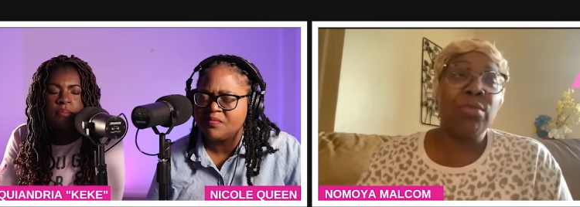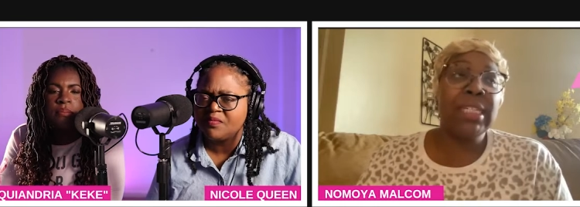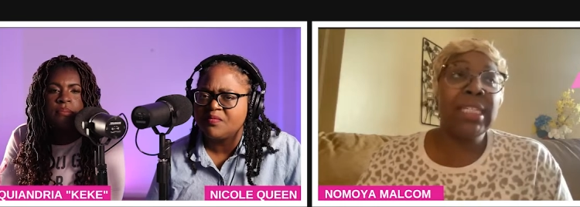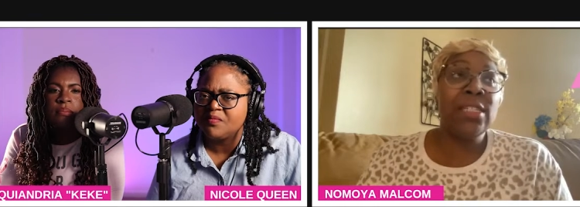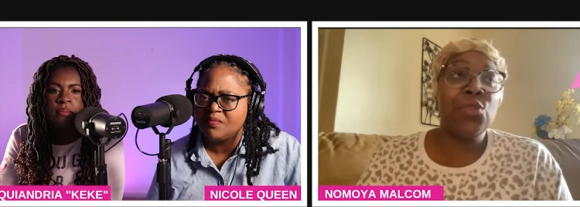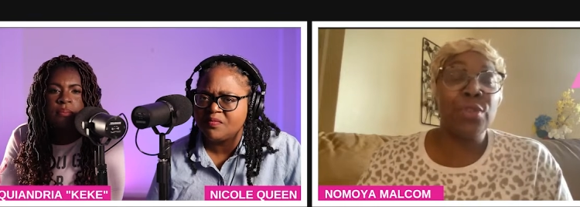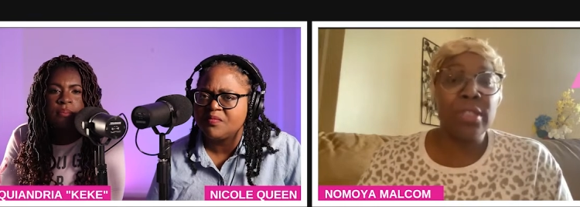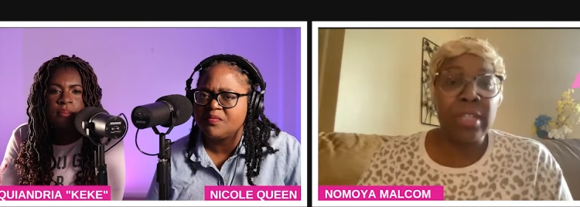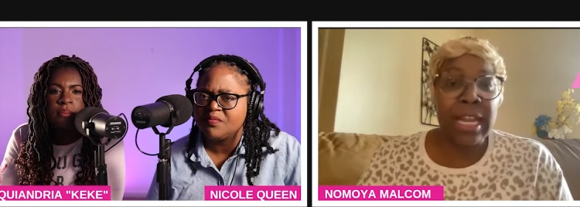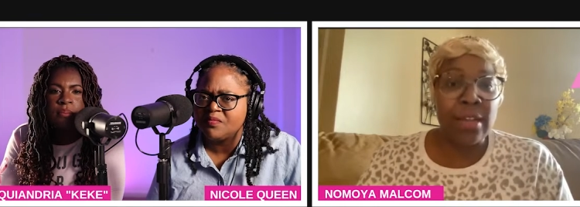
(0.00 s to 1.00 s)
Speaker 1: really
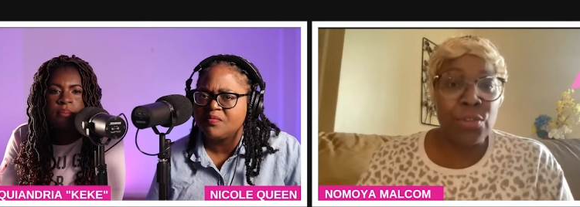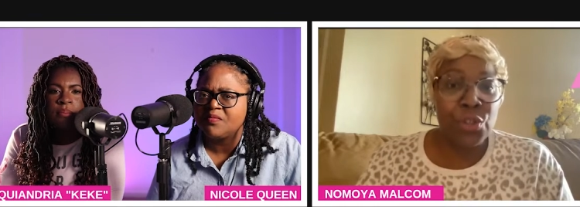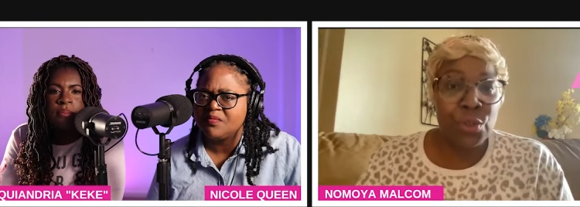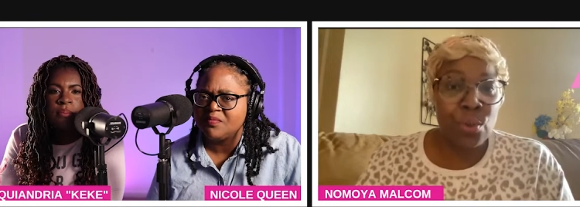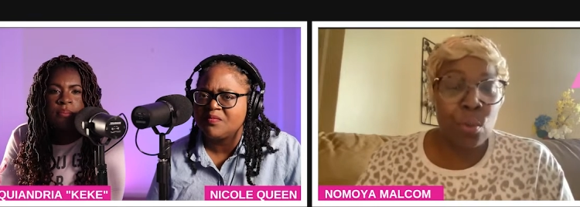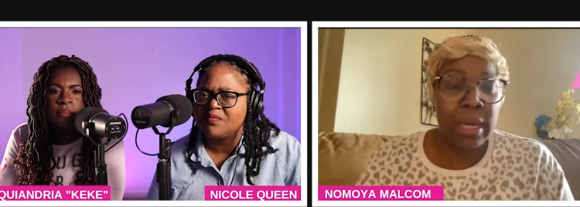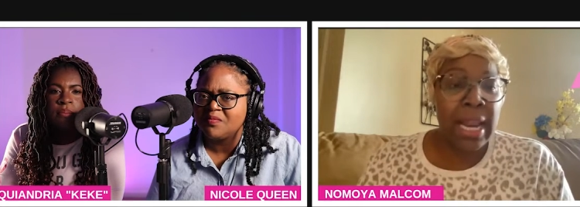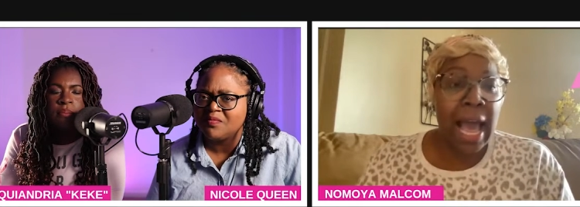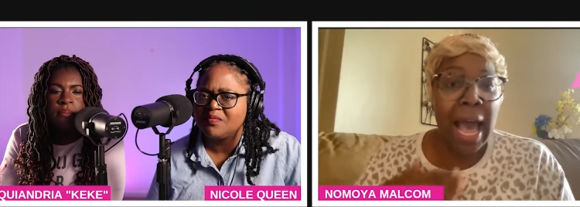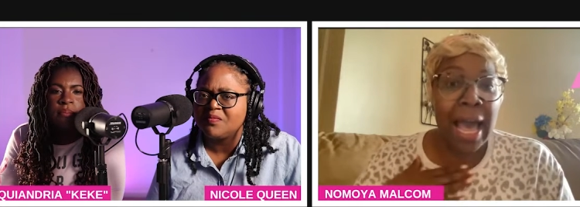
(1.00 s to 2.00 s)
drill down to what